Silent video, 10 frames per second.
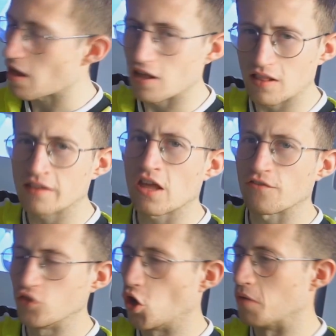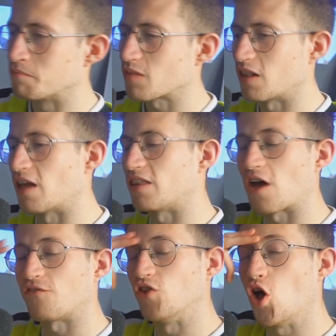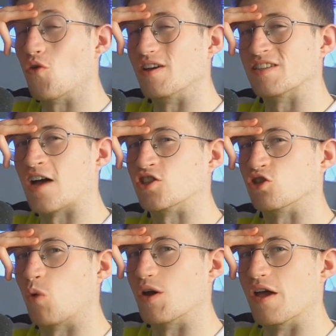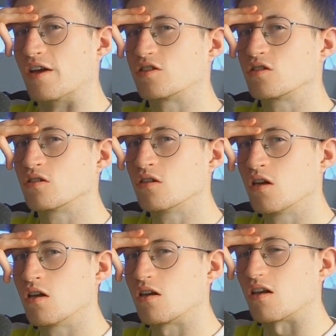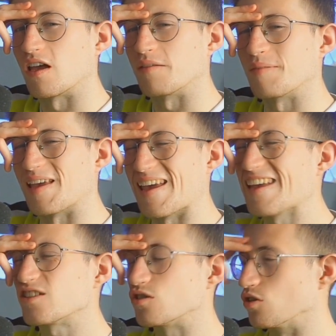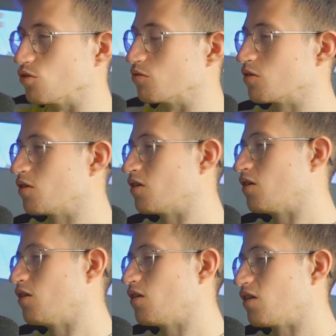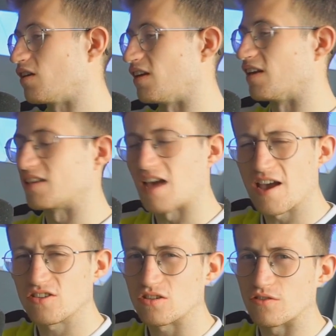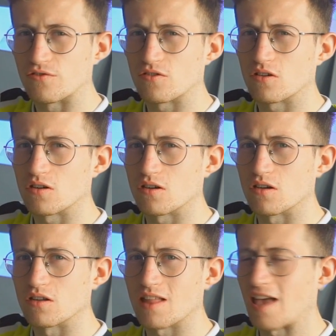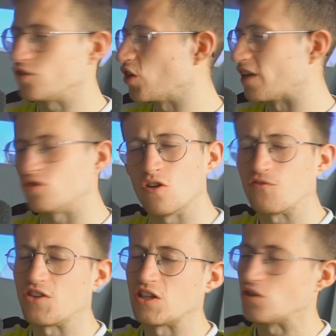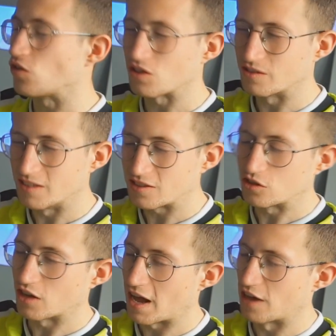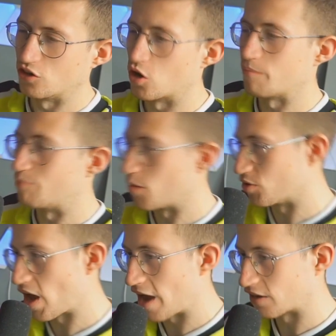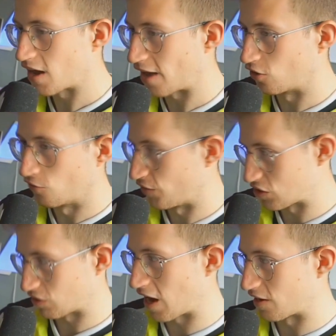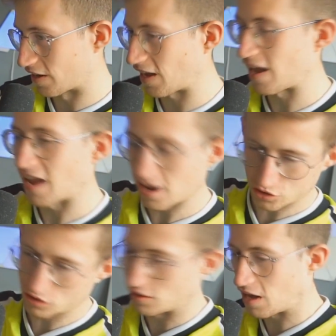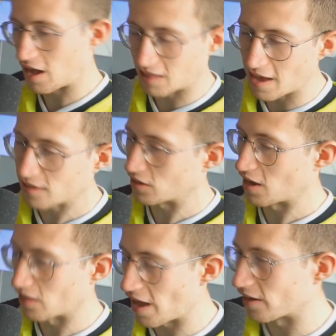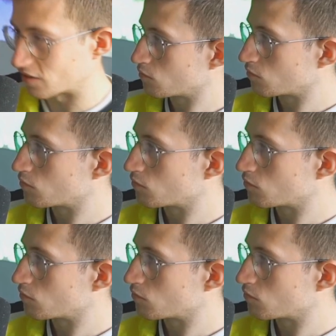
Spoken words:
I like that flow. Is actually quite nice. It hits you. It kind of... I don't think you can listen to that and not bob your head. I don't think you can. Like, I like it.